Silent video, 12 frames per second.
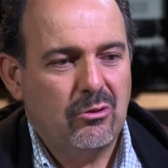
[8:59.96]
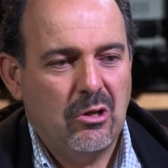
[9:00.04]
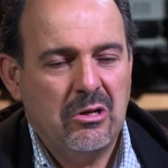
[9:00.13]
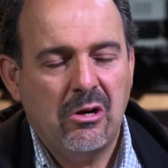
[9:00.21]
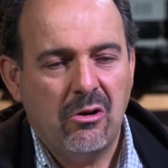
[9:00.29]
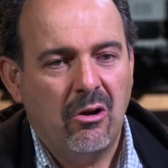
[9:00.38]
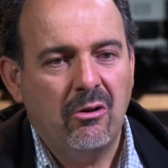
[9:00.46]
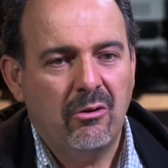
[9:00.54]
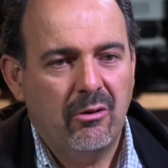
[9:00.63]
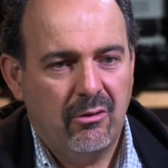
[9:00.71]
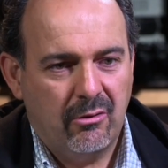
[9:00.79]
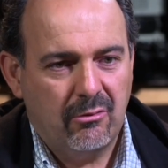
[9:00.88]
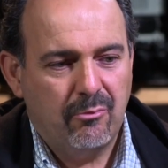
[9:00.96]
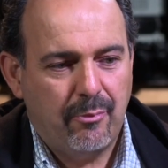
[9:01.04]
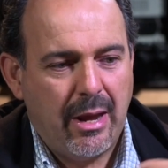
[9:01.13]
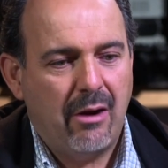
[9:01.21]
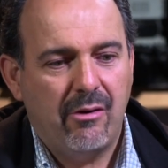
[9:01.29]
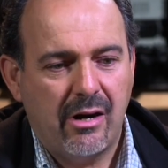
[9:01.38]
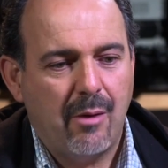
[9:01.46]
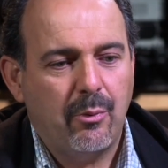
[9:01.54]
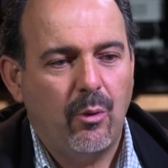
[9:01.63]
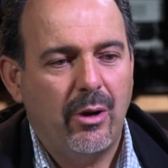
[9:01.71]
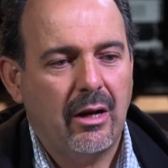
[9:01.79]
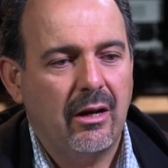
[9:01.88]
turn it on, power it up
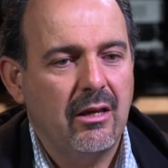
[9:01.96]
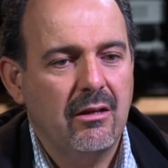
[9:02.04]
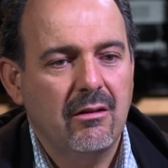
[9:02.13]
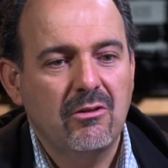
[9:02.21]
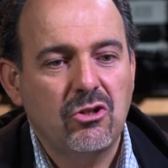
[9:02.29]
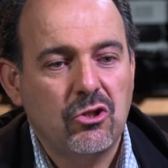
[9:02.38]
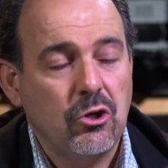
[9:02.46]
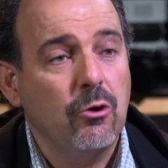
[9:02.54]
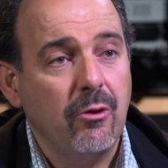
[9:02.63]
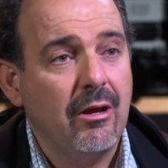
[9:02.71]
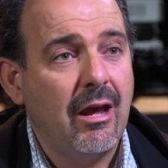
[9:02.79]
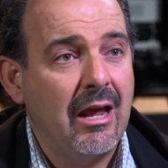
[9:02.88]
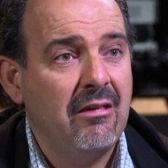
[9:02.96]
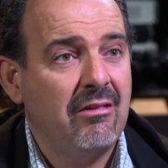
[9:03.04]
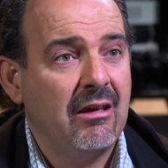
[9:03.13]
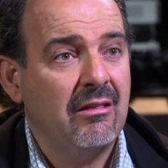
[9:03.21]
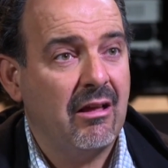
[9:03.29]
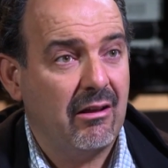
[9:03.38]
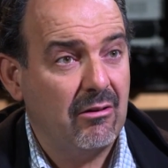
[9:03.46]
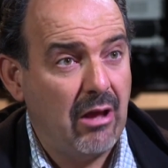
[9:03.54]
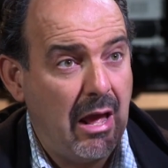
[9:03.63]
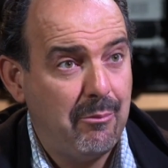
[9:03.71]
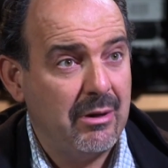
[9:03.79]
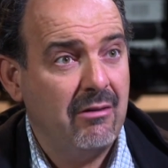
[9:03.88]
quickly, shoot anything that
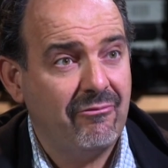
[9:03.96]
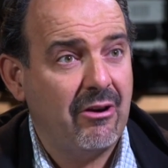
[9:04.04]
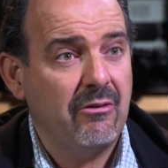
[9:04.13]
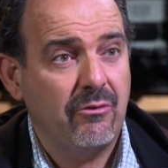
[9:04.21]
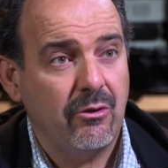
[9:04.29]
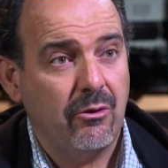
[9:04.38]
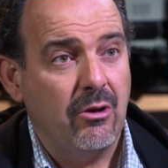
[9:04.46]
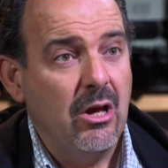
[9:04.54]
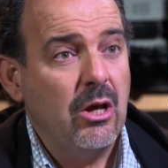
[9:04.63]
happened in front of you